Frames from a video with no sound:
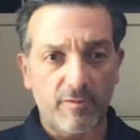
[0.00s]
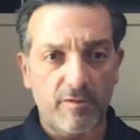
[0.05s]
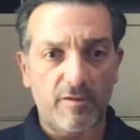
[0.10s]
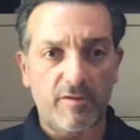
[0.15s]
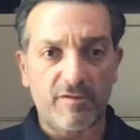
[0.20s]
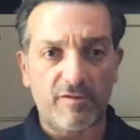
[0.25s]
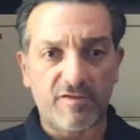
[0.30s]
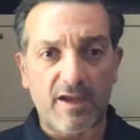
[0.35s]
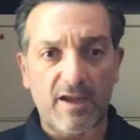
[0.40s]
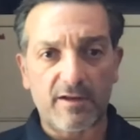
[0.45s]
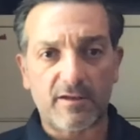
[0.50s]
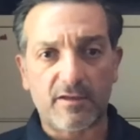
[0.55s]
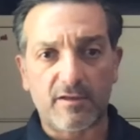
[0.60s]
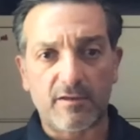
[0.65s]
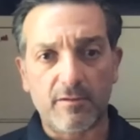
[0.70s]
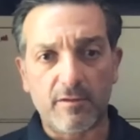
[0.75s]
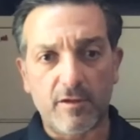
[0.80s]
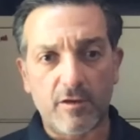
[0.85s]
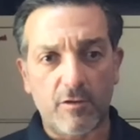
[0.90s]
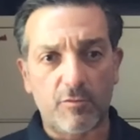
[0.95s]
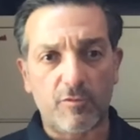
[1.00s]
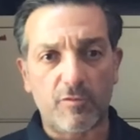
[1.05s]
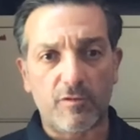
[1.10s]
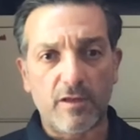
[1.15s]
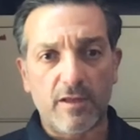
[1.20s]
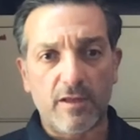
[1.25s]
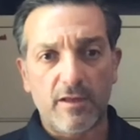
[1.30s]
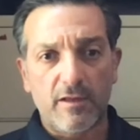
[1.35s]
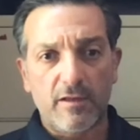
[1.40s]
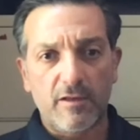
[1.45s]
Is that, you know?
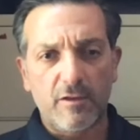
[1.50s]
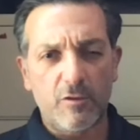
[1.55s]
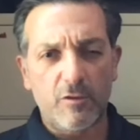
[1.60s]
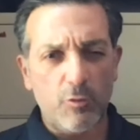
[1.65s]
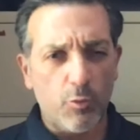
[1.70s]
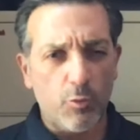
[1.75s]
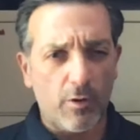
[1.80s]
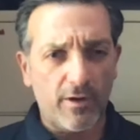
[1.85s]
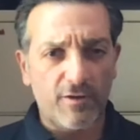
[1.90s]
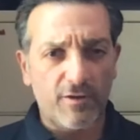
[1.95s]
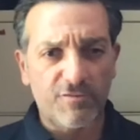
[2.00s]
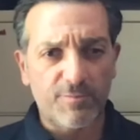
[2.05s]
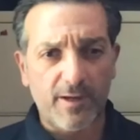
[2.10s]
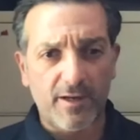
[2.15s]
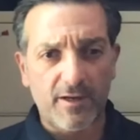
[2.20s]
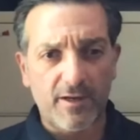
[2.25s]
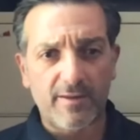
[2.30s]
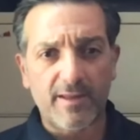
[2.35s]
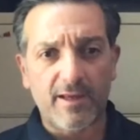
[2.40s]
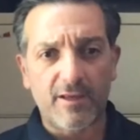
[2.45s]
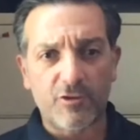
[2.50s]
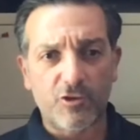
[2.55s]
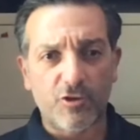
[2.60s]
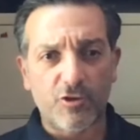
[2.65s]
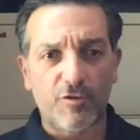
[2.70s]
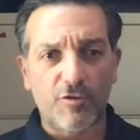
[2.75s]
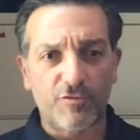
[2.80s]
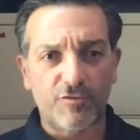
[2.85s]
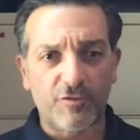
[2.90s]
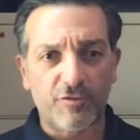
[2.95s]
Do you want to expand on that,
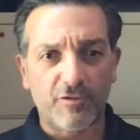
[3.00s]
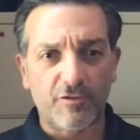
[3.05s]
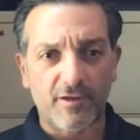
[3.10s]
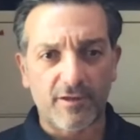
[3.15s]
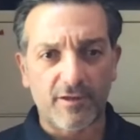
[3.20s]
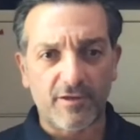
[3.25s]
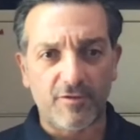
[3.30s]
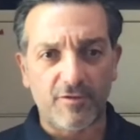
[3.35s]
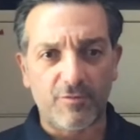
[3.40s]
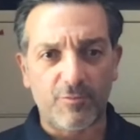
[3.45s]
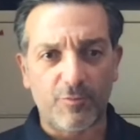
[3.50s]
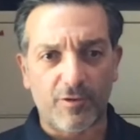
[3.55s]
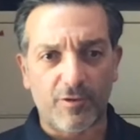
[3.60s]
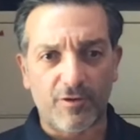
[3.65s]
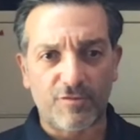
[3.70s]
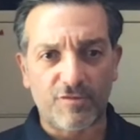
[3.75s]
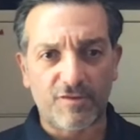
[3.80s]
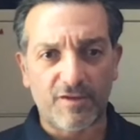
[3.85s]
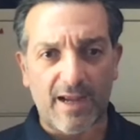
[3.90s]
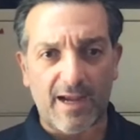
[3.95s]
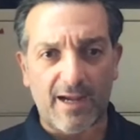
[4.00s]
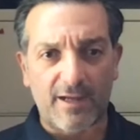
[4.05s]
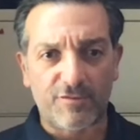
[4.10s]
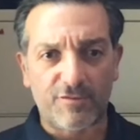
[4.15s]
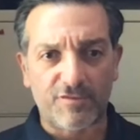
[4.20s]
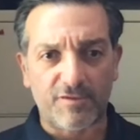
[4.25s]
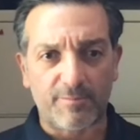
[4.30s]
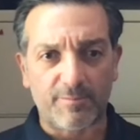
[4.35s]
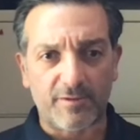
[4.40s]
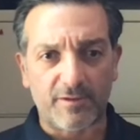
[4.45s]
Charles? You look like you want to add
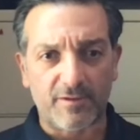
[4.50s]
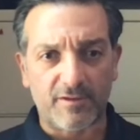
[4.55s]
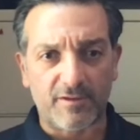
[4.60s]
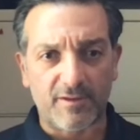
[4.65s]
something to